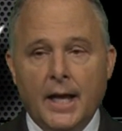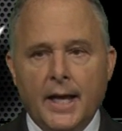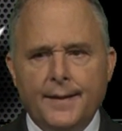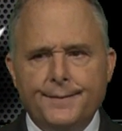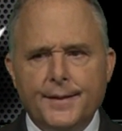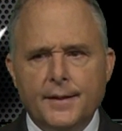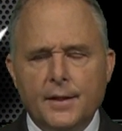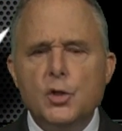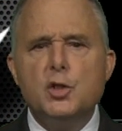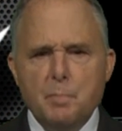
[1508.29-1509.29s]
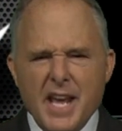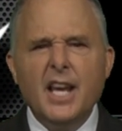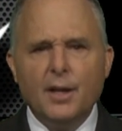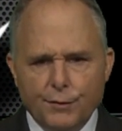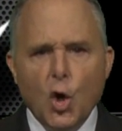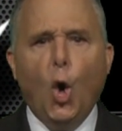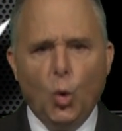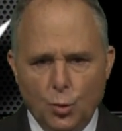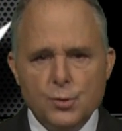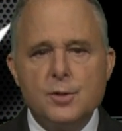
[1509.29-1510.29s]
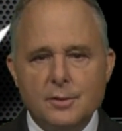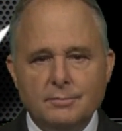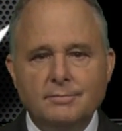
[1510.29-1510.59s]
And speaking of goals,